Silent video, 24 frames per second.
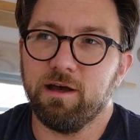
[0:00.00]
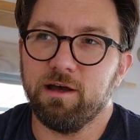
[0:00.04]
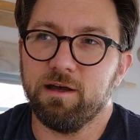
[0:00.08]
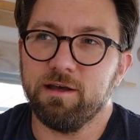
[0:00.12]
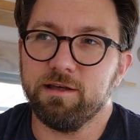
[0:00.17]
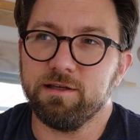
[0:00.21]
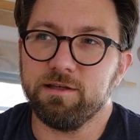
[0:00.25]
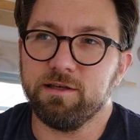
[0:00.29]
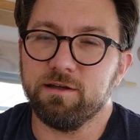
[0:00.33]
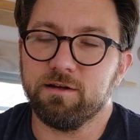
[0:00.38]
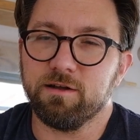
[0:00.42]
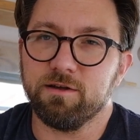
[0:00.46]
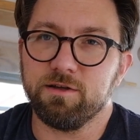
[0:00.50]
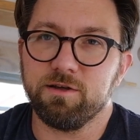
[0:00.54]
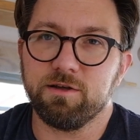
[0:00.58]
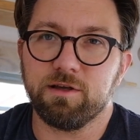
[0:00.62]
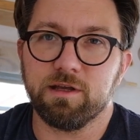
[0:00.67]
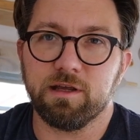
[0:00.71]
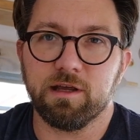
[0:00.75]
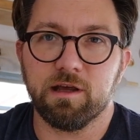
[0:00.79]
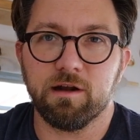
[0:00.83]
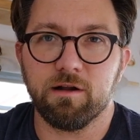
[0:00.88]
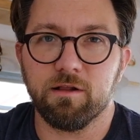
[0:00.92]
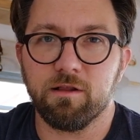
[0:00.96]
You know, you
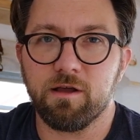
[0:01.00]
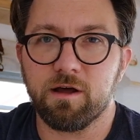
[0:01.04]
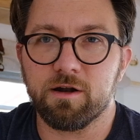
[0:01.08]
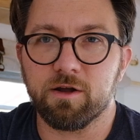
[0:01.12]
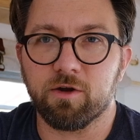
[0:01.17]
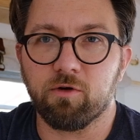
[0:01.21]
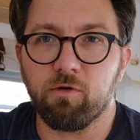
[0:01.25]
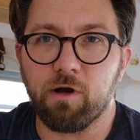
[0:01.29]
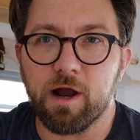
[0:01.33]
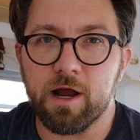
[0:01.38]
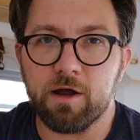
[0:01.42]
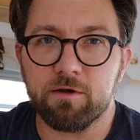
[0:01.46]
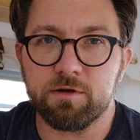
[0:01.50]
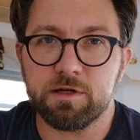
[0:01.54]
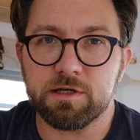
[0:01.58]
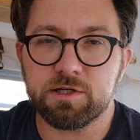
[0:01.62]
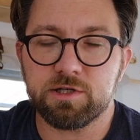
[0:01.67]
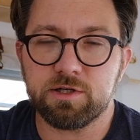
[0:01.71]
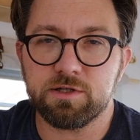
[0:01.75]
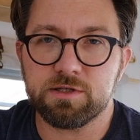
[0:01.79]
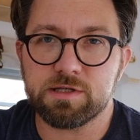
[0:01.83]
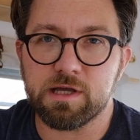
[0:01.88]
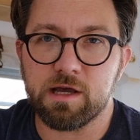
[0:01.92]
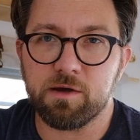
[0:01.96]
can get a lot of ground
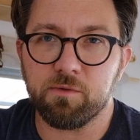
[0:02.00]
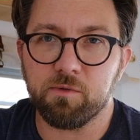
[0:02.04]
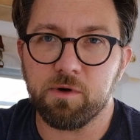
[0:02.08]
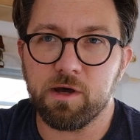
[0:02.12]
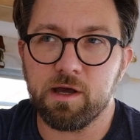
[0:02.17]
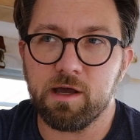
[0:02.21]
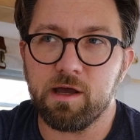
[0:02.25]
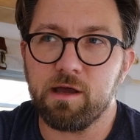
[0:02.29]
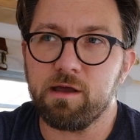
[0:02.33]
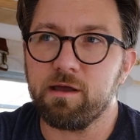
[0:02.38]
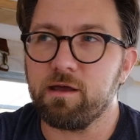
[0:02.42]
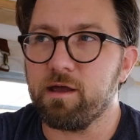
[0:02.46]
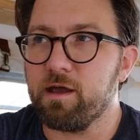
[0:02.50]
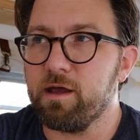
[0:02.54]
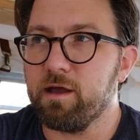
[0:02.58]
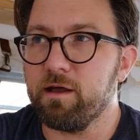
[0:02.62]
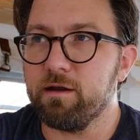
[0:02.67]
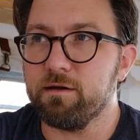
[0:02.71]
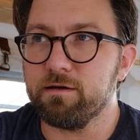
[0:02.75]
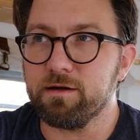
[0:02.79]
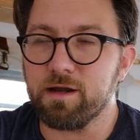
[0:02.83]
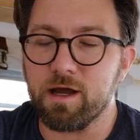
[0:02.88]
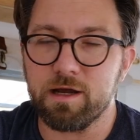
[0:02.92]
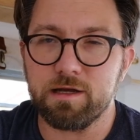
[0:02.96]
issues that way,
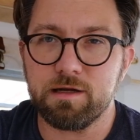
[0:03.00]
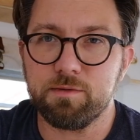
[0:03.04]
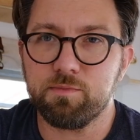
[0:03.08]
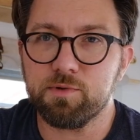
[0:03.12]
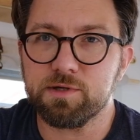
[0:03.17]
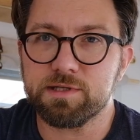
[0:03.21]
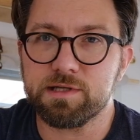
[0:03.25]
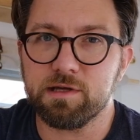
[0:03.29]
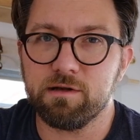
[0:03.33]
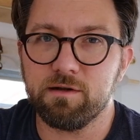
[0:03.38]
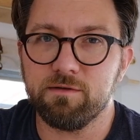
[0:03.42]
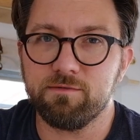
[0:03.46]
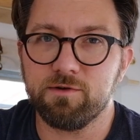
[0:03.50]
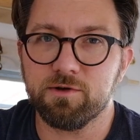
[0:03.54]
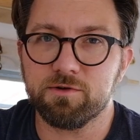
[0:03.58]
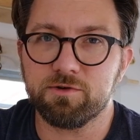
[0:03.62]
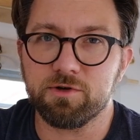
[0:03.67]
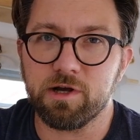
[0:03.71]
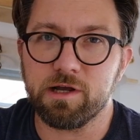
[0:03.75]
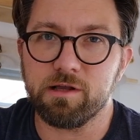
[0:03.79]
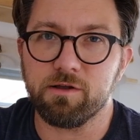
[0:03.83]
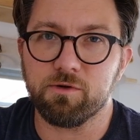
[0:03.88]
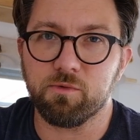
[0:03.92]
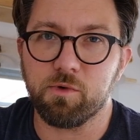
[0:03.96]
and 90% of your
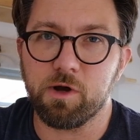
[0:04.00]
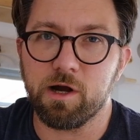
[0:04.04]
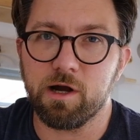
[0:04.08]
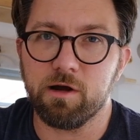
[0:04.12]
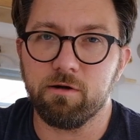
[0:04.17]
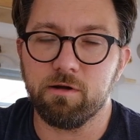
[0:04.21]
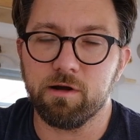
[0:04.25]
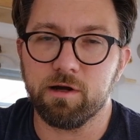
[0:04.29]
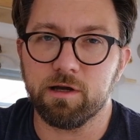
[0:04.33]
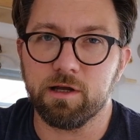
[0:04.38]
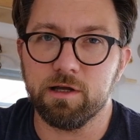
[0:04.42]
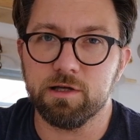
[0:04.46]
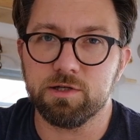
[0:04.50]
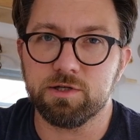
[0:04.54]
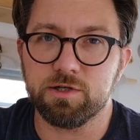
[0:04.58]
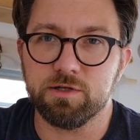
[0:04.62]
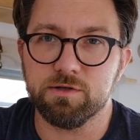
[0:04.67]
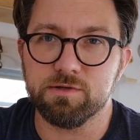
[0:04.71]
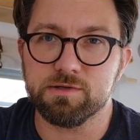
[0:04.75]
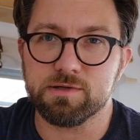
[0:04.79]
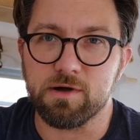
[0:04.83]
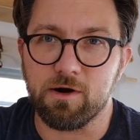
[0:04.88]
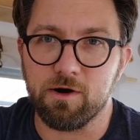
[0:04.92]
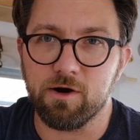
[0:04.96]
trailer wiring
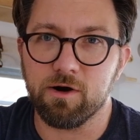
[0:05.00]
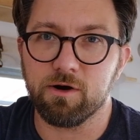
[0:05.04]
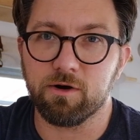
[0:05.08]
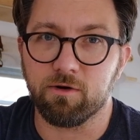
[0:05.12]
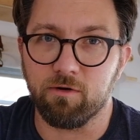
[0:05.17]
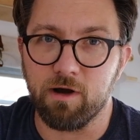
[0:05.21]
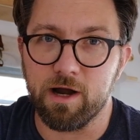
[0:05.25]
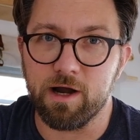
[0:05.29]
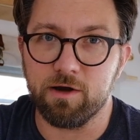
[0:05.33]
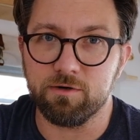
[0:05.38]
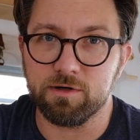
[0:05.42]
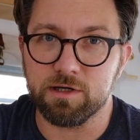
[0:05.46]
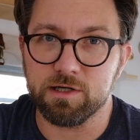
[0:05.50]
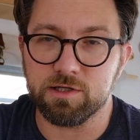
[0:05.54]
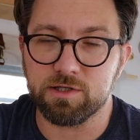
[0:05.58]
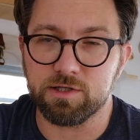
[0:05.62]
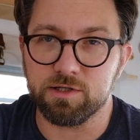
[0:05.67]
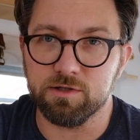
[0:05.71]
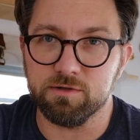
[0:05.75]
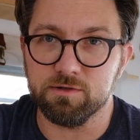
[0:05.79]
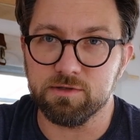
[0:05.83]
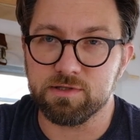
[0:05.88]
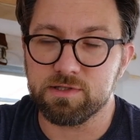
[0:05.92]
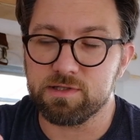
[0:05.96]
issues are ground issues.